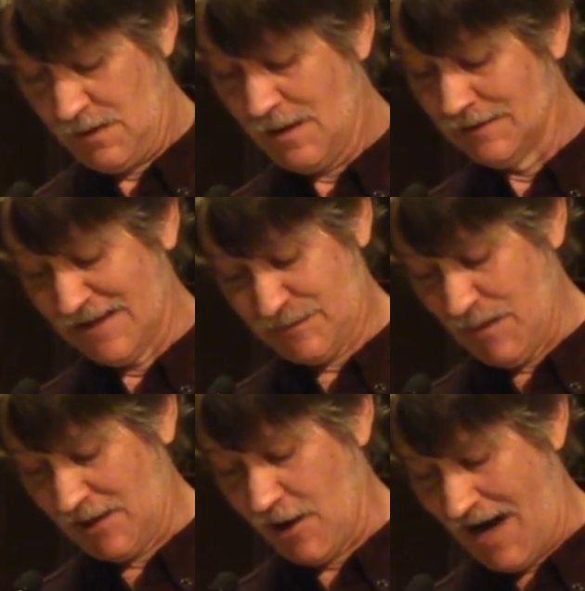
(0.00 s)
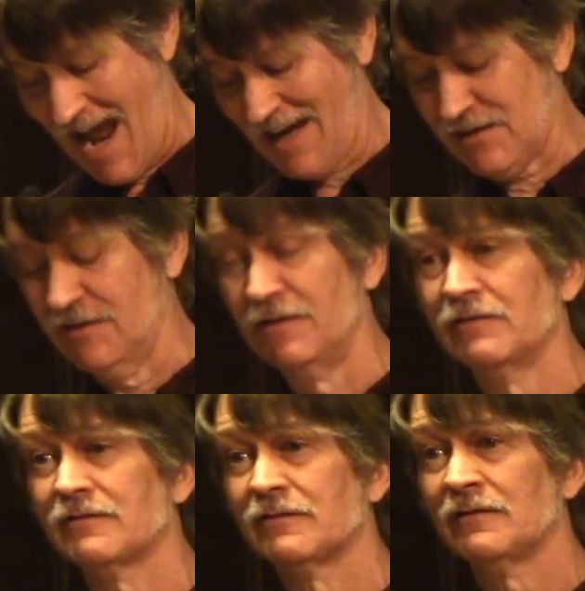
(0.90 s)
Let's make our
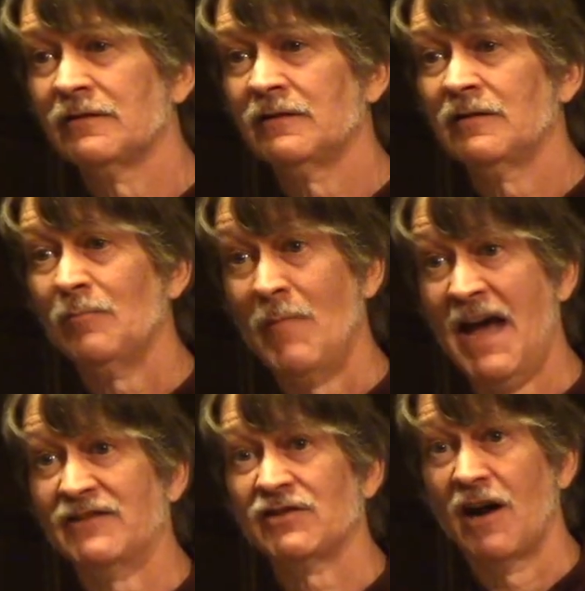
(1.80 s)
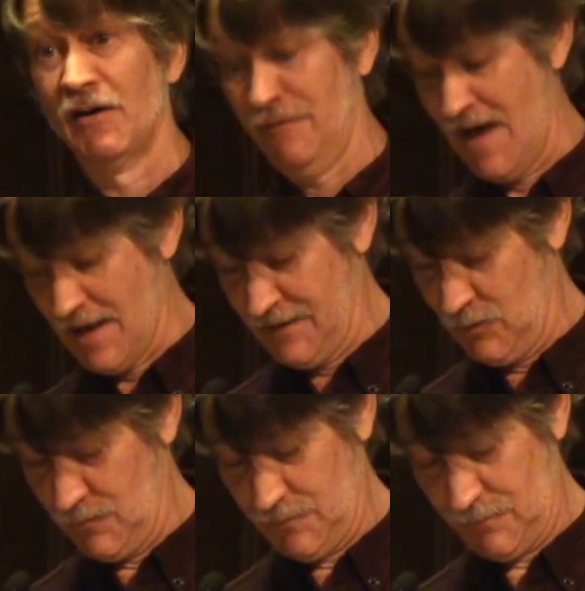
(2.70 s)
actions match our
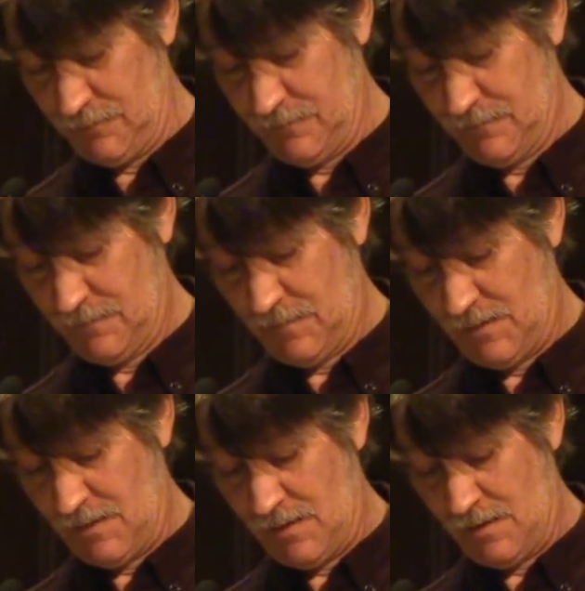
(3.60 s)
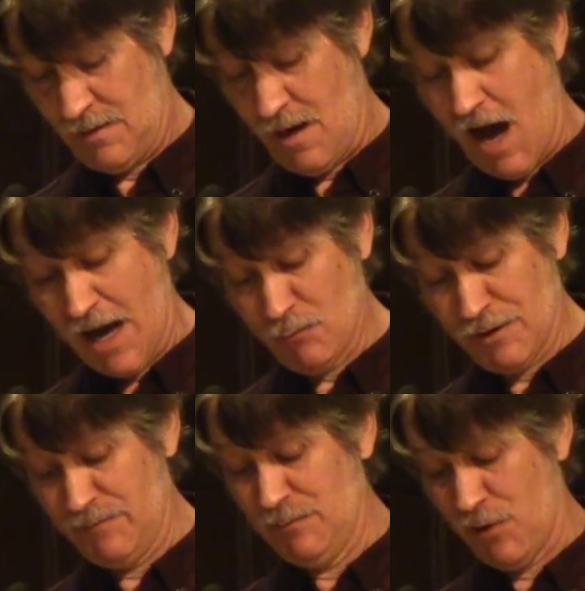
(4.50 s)
values. I
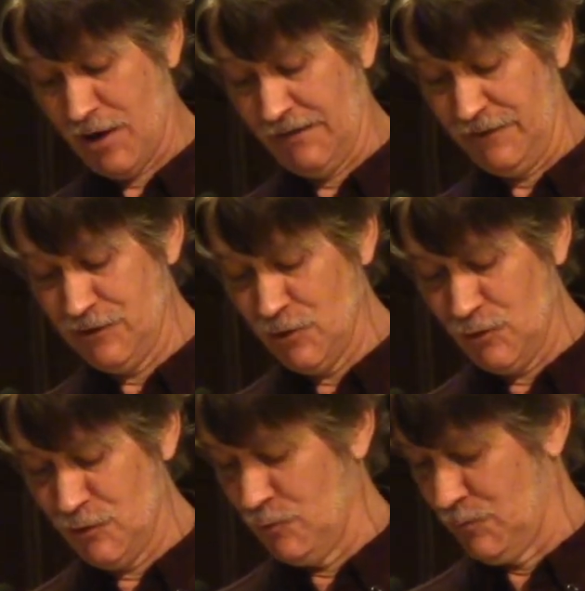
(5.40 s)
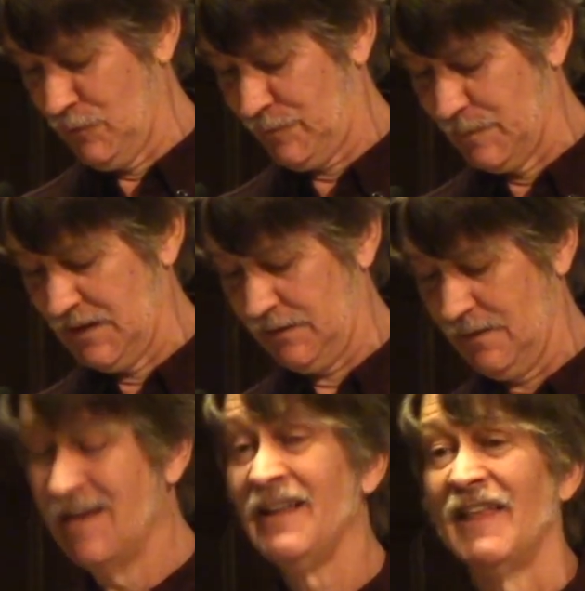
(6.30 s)
want to be part of a UU movement
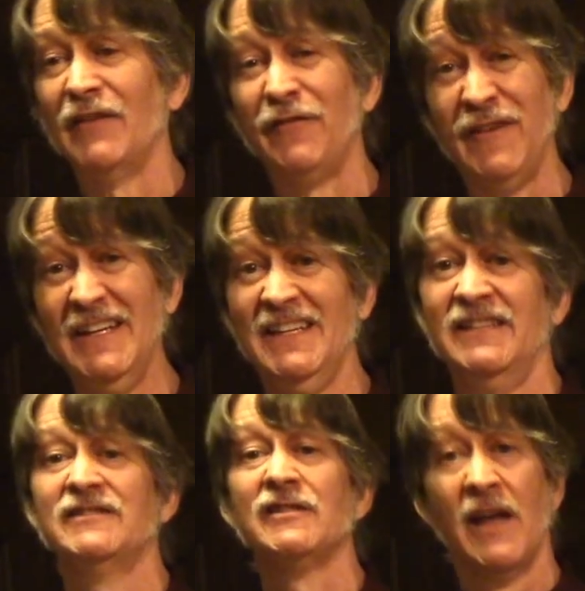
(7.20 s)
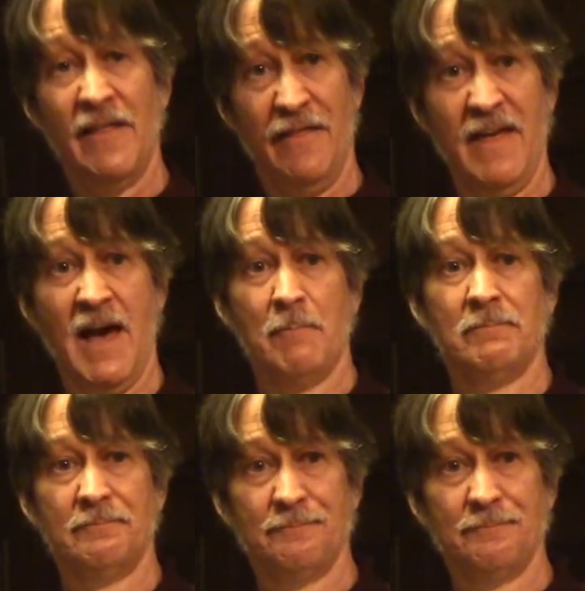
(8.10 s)
that feeds them.